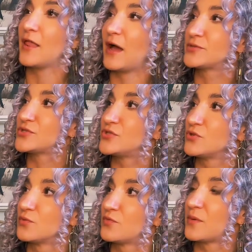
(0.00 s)
oh, that was
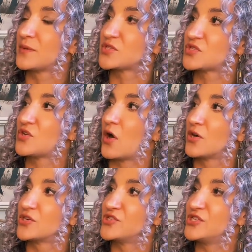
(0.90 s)
doomed from the
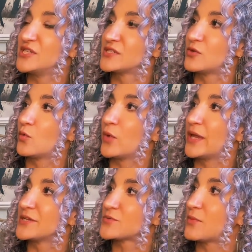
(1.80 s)
start. Jeez
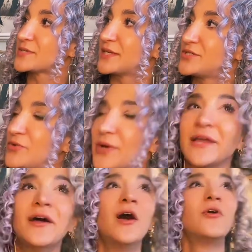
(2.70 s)
Louise, what was I
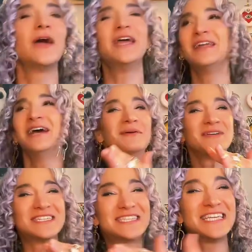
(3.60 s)
doing? Right?
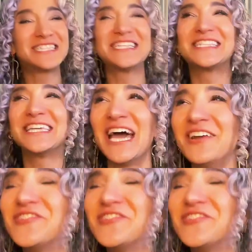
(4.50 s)
Because this is the